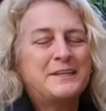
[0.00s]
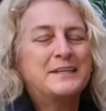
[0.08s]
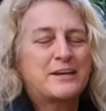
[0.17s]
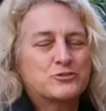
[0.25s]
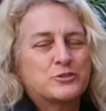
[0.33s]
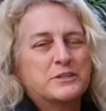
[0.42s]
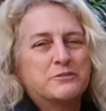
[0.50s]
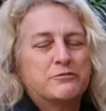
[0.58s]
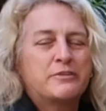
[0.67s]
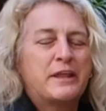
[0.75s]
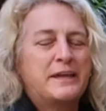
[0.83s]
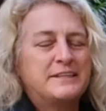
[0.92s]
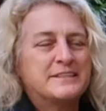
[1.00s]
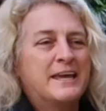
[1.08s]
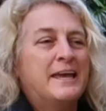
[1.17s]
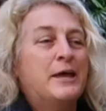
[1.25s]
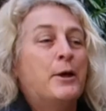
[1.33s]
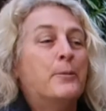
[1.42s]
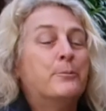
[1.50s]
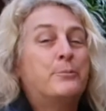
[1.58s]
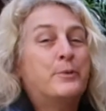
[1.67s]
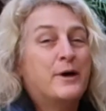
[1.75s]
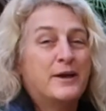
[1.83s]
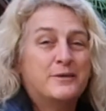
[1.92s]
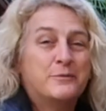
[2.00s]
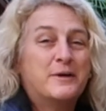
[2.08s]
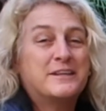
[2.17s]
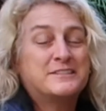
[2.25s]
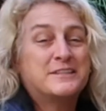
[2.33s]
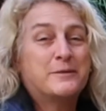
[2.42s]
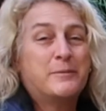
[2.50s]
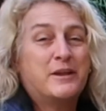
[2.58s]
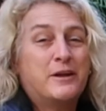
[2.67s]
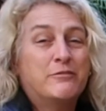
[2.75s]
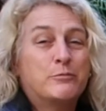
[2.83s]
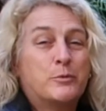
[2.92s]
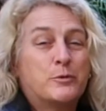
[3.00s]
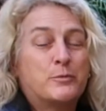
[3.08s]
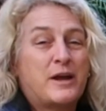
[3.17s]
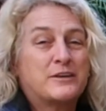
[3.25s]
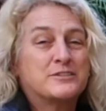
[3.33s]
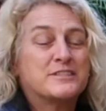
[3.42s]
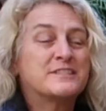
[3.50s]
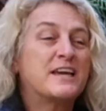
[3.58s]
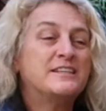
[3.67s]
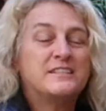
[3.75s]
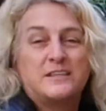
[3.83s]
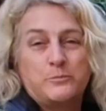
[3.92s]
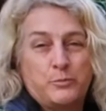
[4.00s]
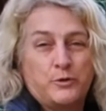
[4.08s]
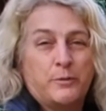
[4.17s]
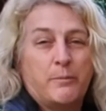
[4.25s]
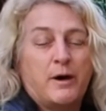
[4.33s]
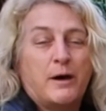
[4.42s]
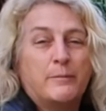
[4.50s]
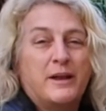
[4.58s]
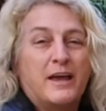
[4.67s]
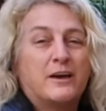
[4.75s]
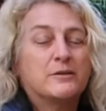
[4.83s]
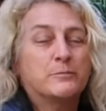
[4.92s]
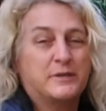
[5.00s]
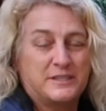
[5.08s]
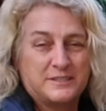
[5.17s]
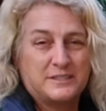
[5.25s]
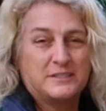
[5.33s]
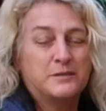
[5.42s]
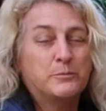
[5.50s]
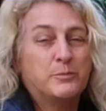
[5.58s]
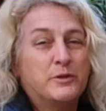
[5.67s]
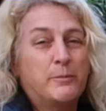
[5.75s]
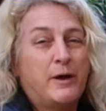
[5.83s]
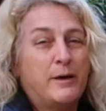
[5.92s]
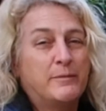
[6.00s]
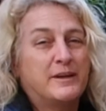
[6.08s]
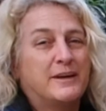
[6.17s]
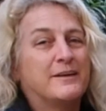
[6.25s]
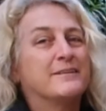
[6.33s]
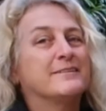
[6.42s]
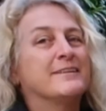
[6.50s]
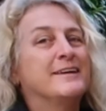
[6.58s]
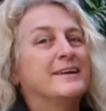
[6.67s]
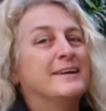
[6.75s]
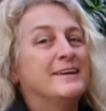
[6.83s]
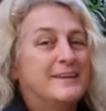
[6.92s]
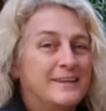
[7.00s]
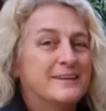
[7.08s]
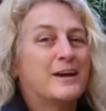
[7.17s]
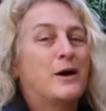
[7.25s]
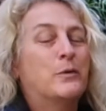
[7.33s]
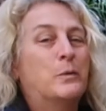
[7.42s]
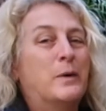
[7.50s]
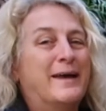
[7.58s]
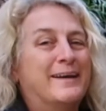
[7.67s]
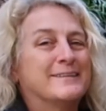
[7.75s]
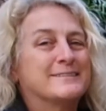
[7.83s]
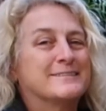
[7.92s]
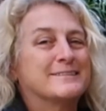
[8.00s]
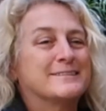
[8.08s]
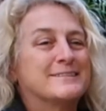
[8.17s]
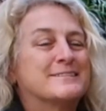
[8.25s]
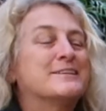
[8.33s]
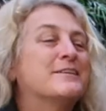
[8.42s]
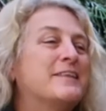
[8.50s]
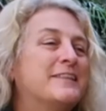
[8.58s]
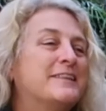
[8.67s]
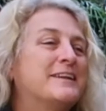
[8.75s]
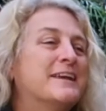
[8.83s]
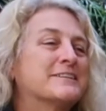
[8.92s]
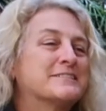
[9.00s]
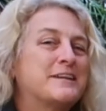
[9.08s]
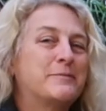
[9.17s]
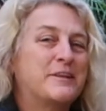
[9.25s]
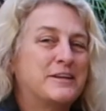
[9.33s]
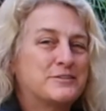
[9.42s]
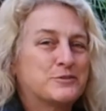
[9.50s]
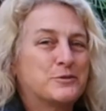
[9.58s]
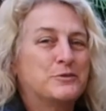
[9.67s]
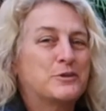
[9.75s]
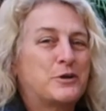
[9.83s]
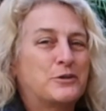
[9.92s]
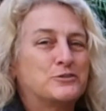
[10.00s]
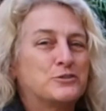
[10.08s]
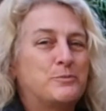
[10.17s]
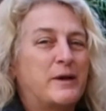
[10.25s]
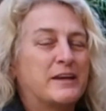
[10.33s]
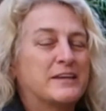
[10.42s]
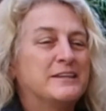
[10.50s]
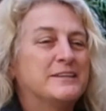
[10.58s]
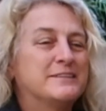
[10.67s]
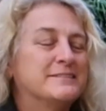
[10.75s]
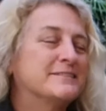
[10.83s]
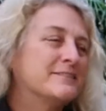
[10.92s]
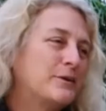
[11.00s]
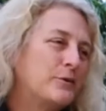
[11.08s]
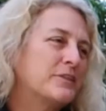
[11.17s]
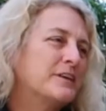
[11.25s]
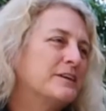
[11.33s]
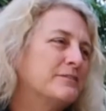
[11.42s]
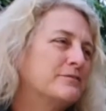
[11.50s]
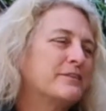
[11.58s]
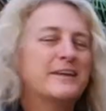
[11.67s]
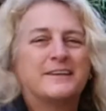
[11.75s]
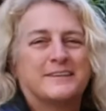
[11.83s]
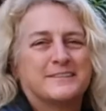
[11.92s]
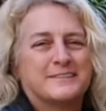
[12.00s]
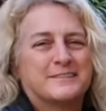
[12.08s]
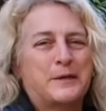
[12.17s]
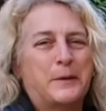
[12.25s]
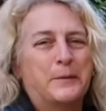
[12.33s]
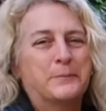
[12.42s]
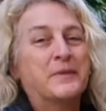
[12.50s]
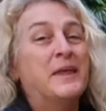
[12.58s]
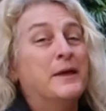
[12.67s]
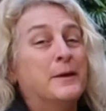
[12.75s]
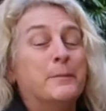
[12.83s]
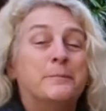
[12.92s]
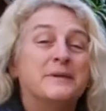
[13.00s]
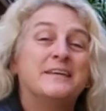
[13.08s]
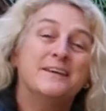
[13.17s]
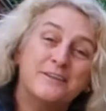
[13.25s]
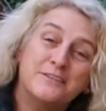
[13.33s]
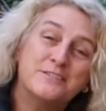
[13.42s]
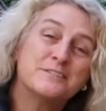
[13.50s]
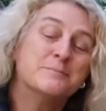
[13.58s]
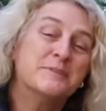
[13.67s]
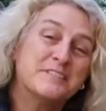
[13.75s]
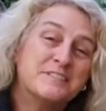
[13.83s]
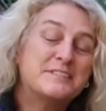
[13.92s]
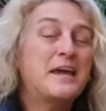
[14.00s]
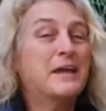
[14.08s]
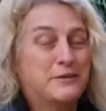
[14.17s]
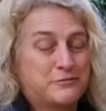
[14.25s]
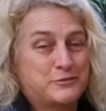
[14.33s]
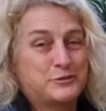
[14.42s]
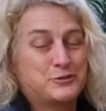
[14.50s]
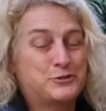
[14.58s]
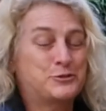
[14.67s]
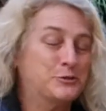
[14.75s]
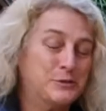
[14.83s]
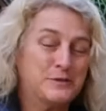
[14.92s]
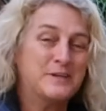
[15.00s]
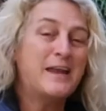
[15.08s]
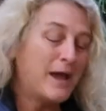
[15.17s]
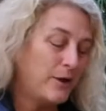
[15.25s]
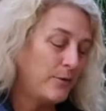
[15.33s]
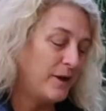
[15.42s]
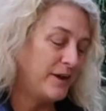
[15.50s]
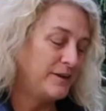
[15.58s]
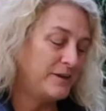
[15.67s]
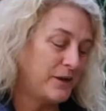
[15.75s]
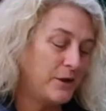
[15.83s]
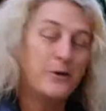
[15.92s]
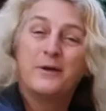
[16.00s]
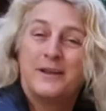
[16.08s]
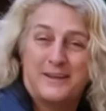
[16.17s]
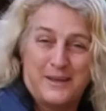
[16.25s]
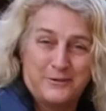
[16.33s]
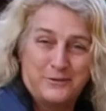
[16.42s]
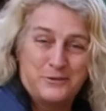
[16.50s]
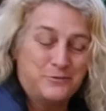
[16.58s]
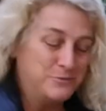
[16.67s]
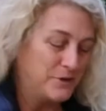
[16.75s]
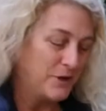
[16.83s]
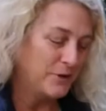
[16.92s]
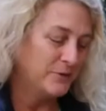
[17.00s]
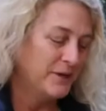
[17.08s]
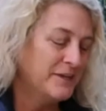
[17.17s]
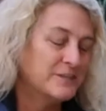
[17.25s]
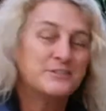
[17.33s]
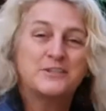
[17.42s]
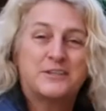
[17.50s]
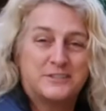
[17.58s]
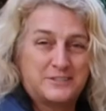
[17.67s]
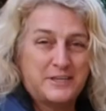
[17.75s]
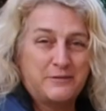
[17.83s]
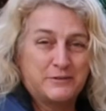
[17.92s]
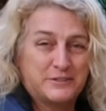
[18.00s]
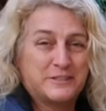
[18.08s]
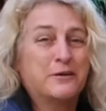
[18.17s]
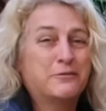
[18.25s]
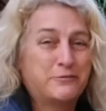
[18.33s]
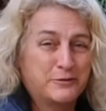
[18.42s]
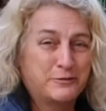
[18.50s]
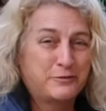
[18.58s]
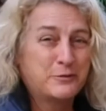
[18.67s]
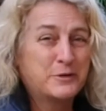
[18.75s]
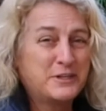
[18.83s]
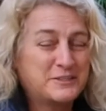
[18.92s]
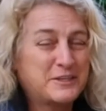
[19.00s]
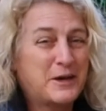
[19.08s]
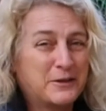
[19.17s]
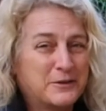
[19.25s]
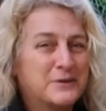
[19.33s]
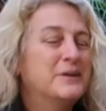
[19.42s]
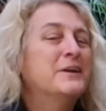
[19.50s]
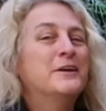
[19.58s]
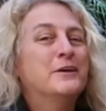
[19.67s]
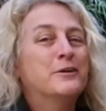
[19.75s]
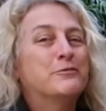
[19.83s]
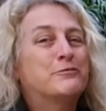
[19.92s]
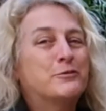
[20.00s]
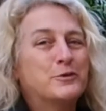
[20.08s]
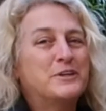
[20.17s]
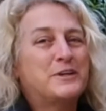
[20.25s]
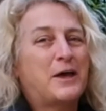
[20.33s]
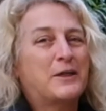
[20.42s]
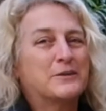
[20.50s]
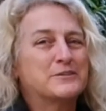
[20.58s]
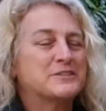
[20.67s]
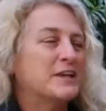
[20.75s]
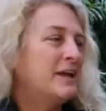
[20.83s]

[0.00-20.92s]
actually inflate. But when I did the man overboard practice, I didn't pull the bobbin out, and because I didn't bobbin out, it got wet. So then the next time that I screwed the cartridge back in, the whole thing inflated. So beginner's mistake for sure. Now I know, and now you know, so you can save yourself a $40.